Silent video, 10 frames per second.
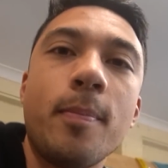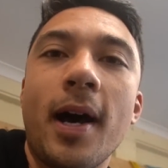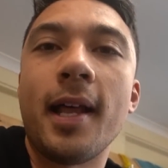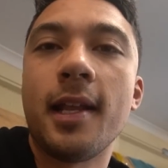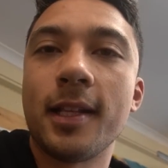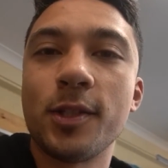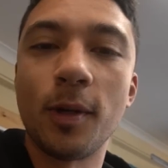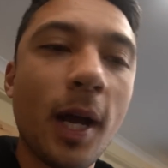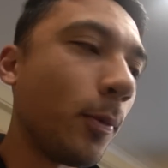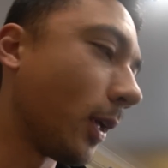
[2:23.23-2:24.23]
but that's
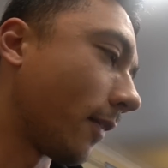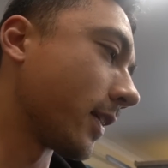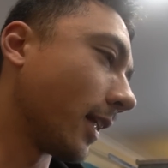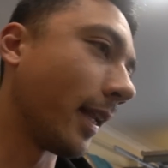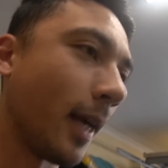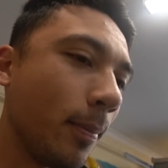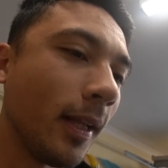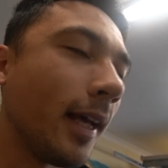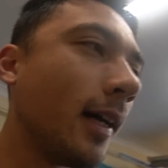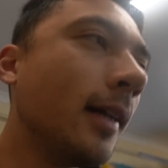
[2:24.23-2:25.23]
alright, we'll have to clean it up
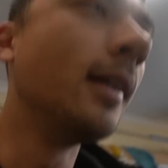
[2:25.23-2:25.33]
later.